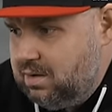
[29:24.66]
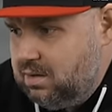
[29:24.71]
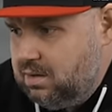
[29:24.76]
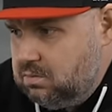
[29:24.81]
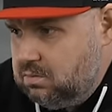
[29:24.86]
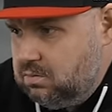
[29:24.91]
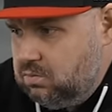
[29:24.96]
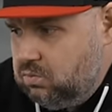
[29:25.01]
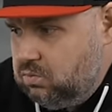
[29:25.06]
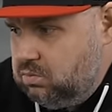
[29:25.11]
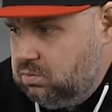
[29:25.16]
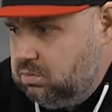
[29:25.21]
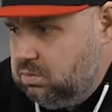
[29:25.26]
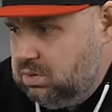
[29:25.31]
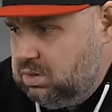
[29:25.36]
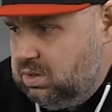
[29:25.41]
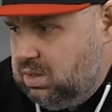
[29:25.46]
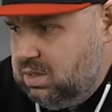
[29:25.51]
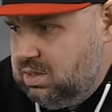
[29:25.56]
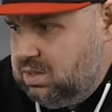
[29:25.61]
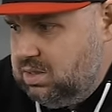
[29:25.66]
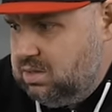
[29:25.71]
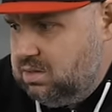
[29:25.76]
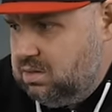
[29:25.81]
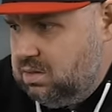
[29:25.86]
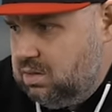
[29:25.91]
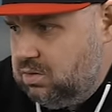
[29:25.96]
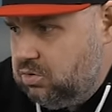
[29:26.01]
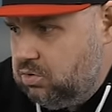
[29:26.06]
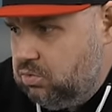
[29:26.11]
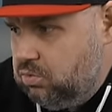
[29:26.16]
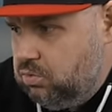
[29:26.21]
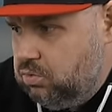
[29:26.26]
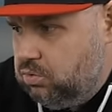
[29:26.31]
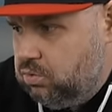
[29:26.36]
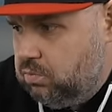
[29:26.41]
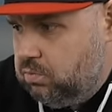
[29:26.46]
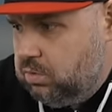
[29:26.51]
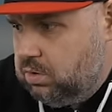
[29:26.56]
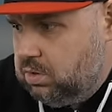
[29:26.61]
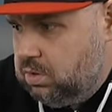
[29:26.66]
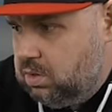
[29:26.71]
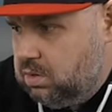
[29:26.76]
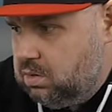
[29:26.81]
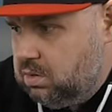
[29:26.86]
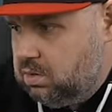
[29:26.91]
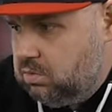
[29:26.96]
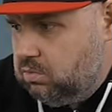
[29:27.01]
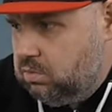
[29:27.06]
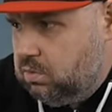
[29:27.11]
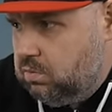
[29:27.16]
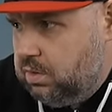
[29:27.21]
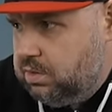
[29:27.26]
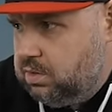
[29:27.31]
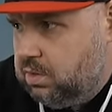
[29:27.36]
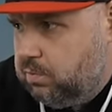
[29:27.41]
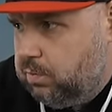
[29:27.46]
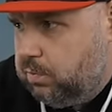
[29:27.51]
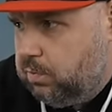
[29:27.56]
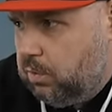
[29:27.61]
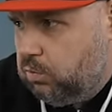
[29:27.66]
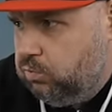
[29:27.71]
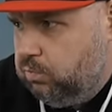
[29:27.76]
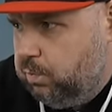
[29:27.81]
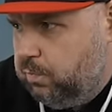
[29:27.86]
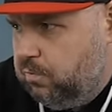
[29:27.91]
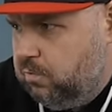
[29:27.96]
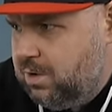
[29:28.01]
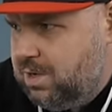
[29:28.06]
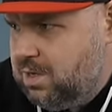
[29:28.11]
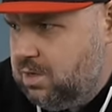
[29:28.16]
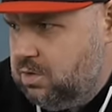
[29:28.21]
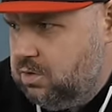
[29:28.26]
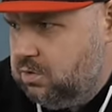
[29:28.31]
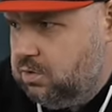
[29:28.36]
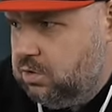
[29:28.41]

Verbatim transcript: I don't know, what else do I need? Will it display interesting eight K